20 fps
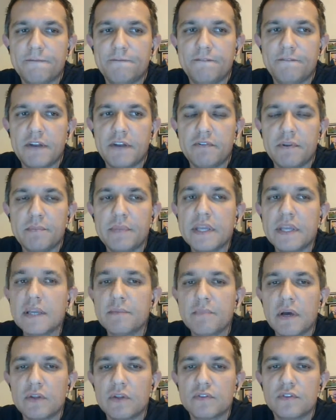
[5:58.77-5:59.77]
very big
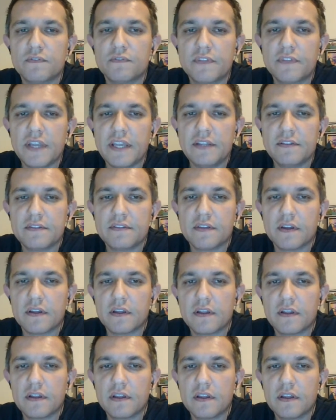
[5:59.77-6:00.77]
amount of data
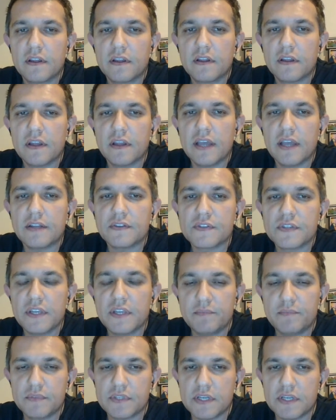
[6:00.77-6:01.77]
at the
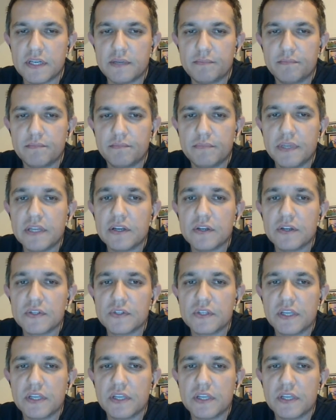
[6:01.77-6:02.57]
same time, because